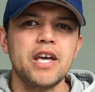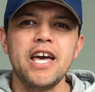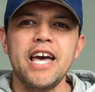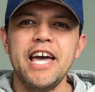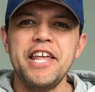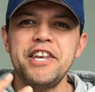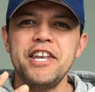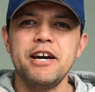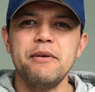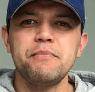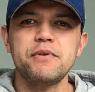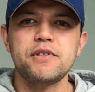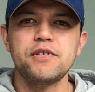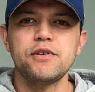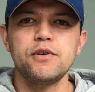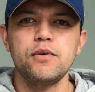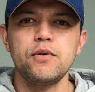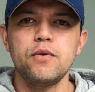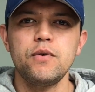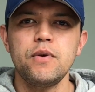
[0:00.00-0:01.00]
And number
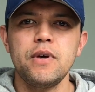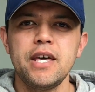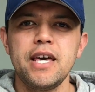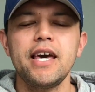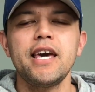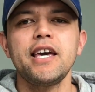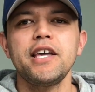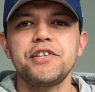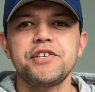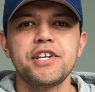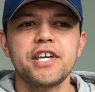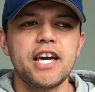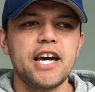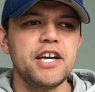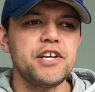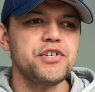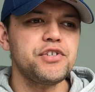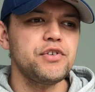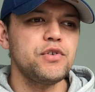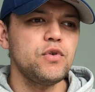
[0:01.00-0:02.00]
2,
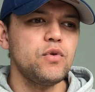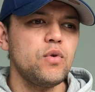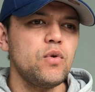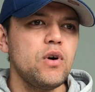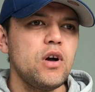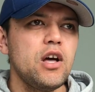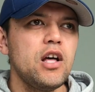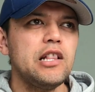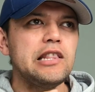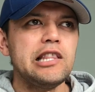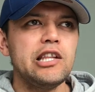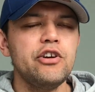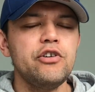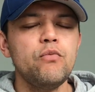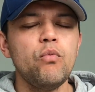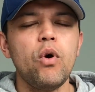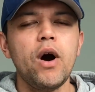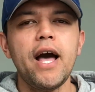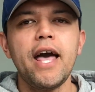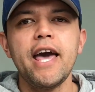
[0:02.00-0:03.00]
educational. Learn
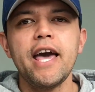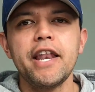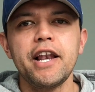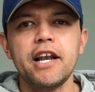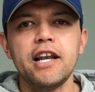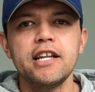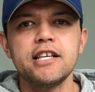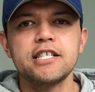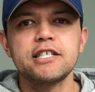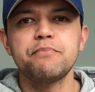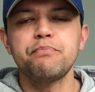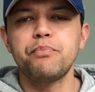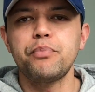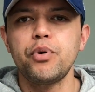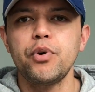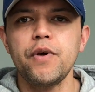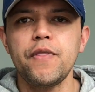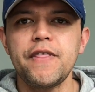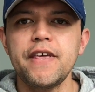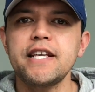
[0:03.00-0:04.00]
why analysts
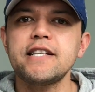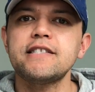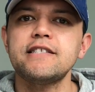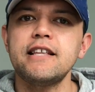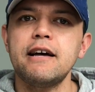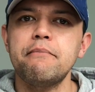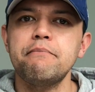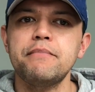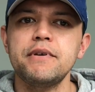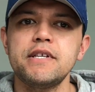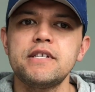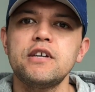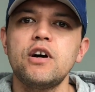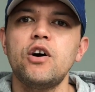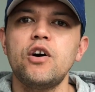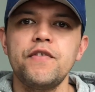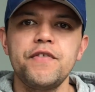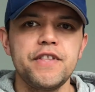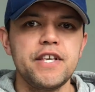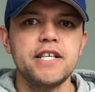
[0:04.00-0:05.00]
put these numbers
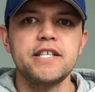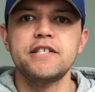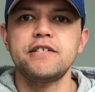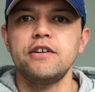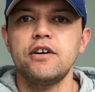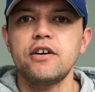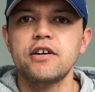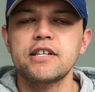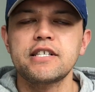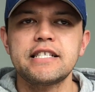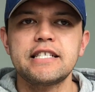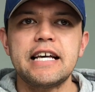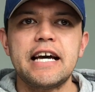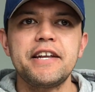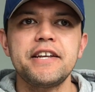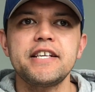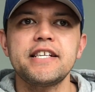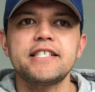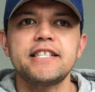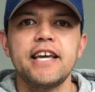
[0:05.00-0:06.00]
on these stocks.
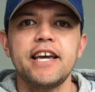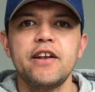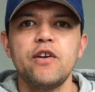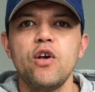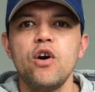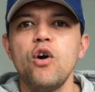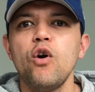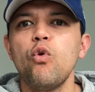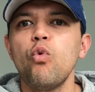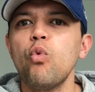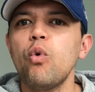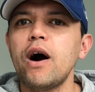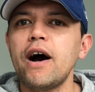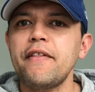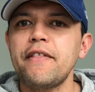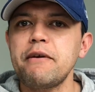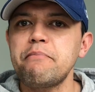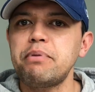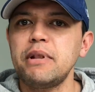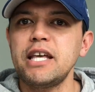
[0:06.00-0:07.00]
Understand why
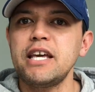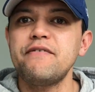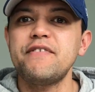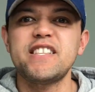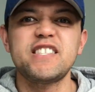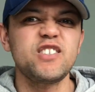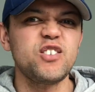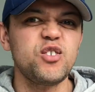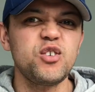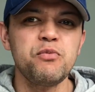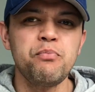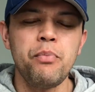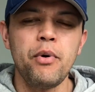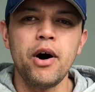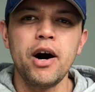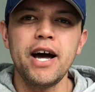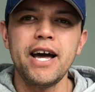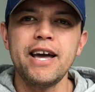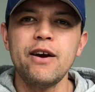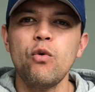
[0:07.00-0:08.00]
they believe it's a good
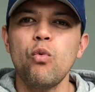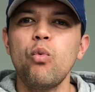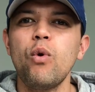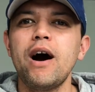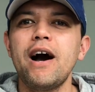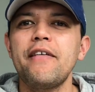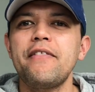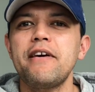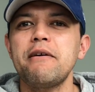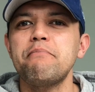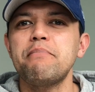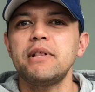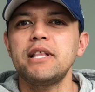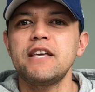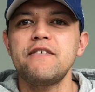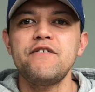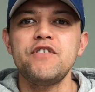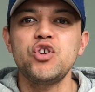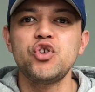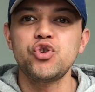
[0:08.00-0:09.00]
buy or why they
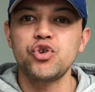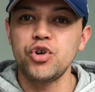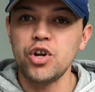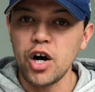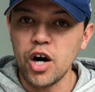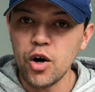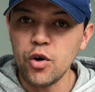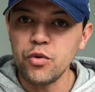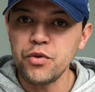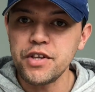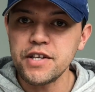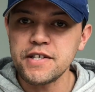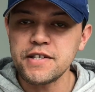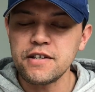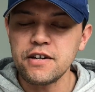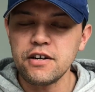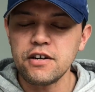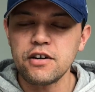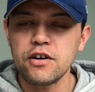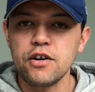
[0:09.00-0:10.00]
believe you should hold the
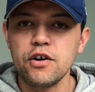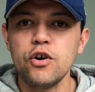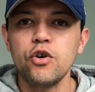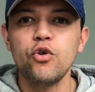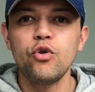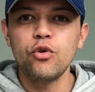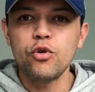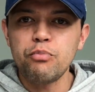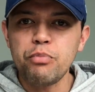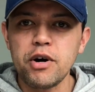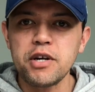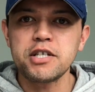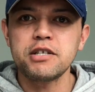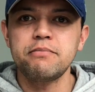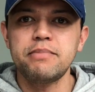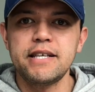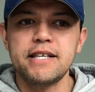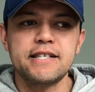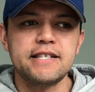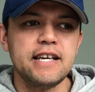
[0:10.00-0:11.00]
stock or
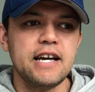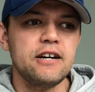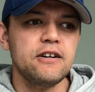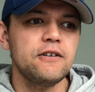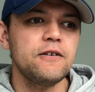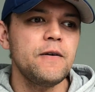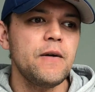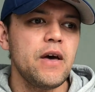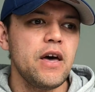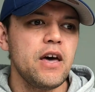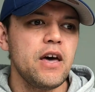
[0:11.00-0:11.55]
possibly sell.